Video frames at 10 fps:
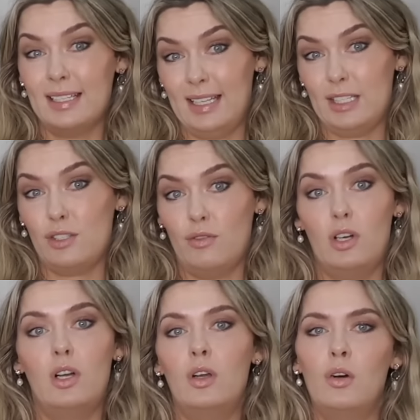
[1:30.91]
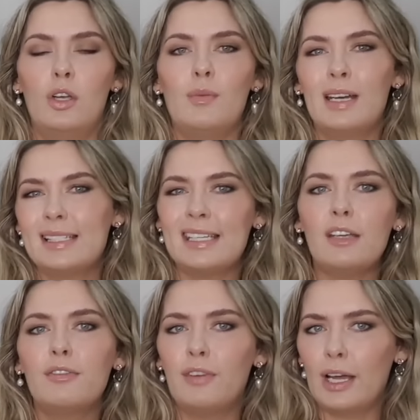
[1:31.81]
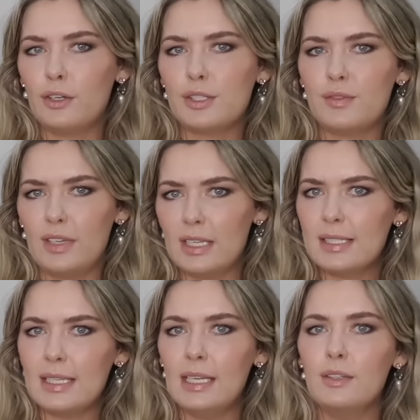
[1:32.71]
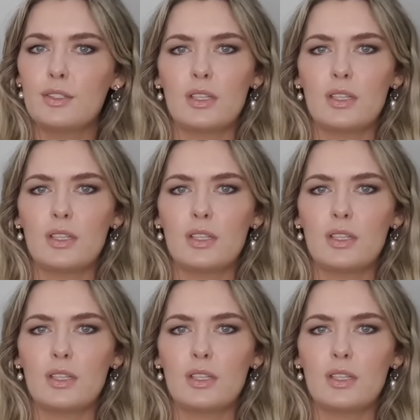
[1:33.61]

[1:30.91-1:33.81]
cholesterol, or you might see phytosphingosine.